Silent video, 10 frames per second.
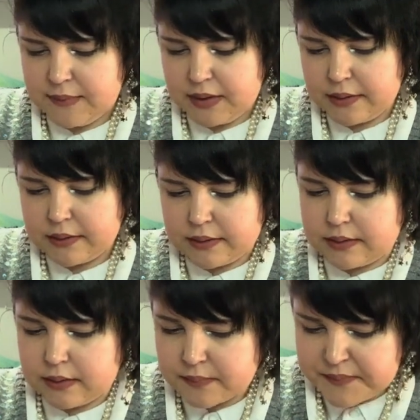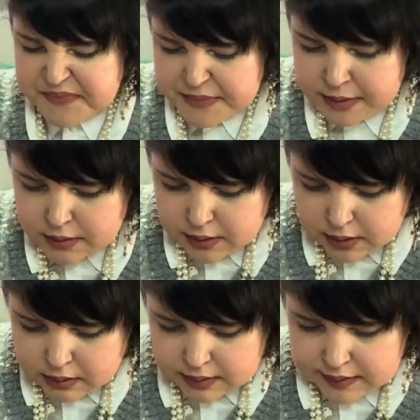And then
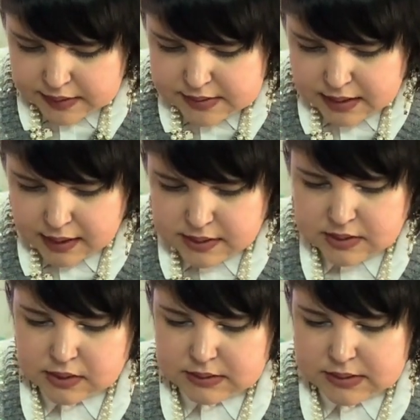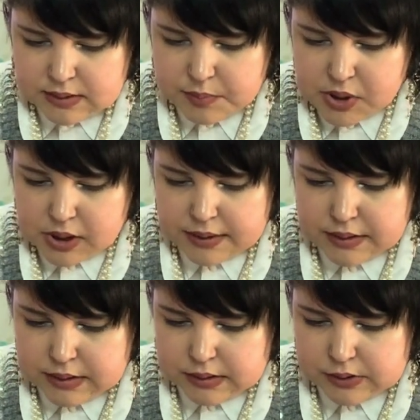on the inside, it's got a zip
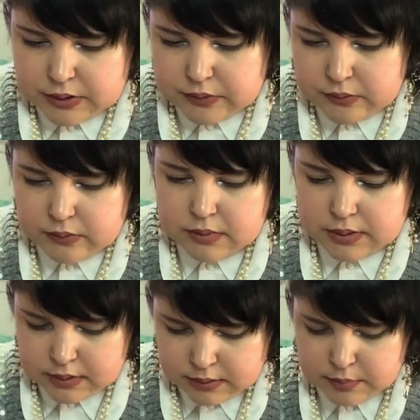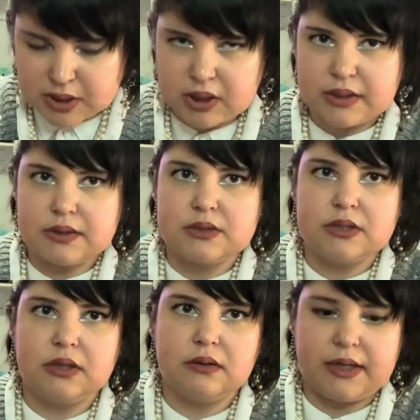pocket and two pockets, you
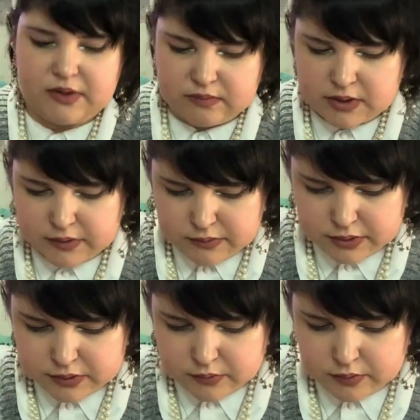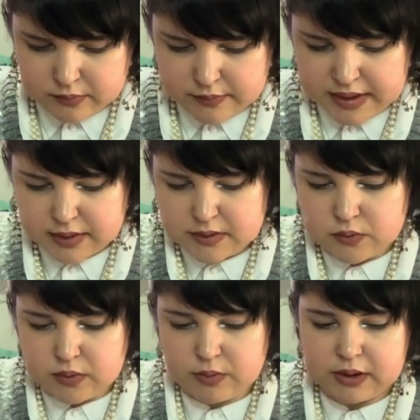know, how Coach nor bags
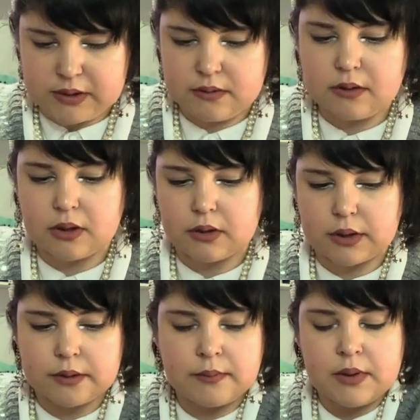normally are.